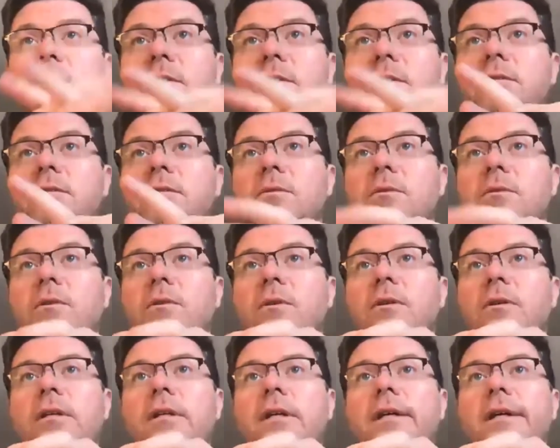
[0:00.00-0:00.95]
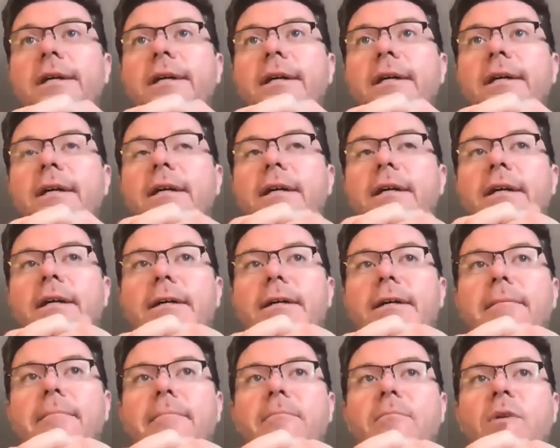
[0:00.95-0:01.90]
or
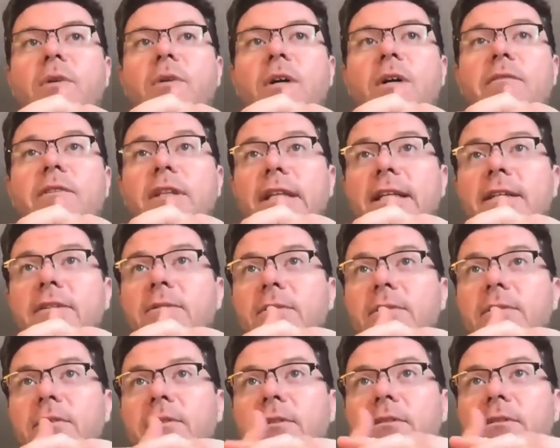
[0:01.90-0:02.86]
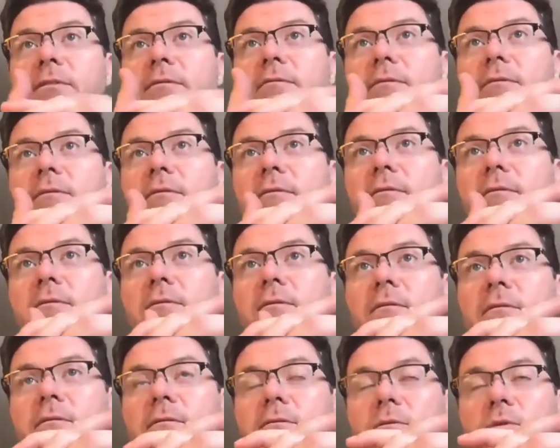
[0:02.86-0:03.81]
private landholder
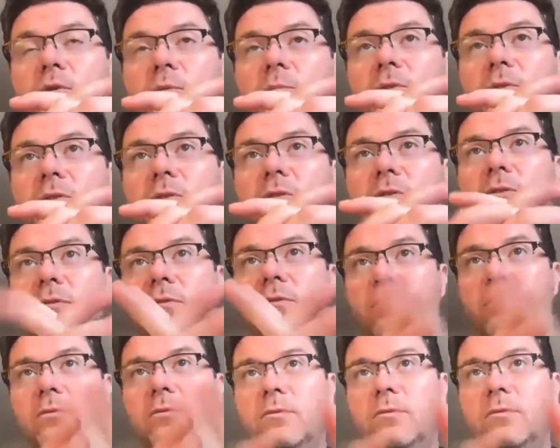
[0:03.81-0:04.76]
groups to kind